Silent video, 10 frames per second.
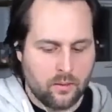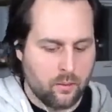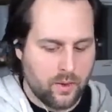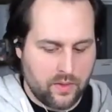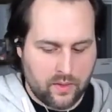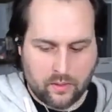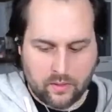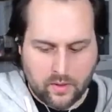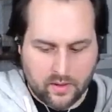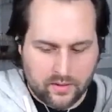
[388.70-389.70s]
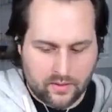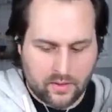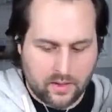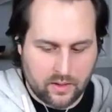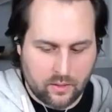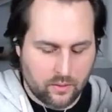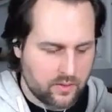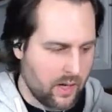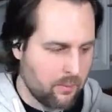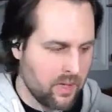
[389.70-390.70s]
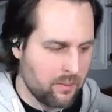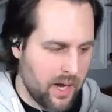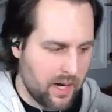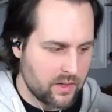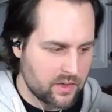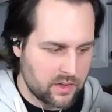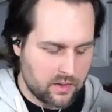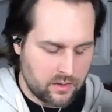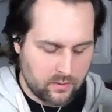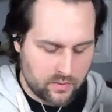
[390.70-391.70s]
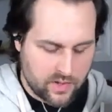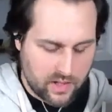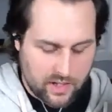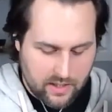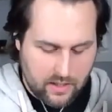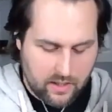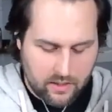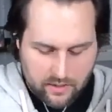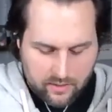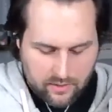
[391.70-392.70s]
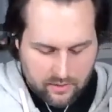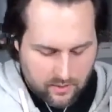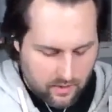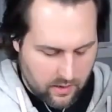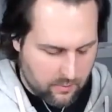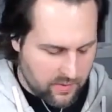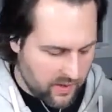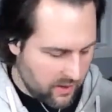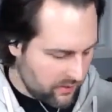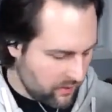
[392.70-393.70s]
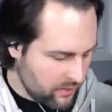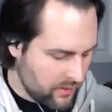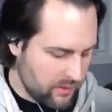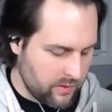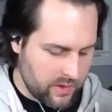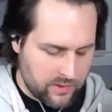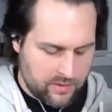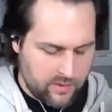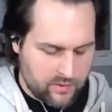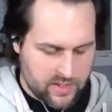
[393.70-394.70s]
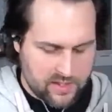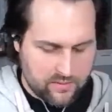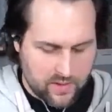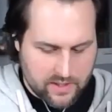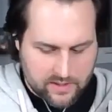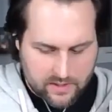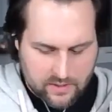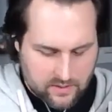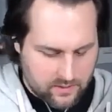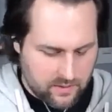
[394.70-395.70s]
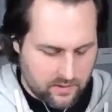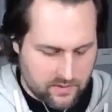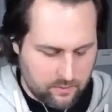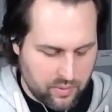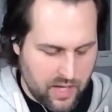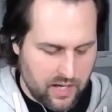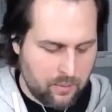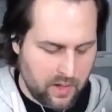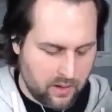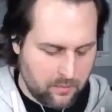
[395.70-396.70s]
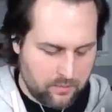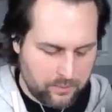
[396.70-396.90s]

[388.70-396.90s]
with this and the old-timey packaging, which I like. But they also included 2 sets of laces. There's a black pair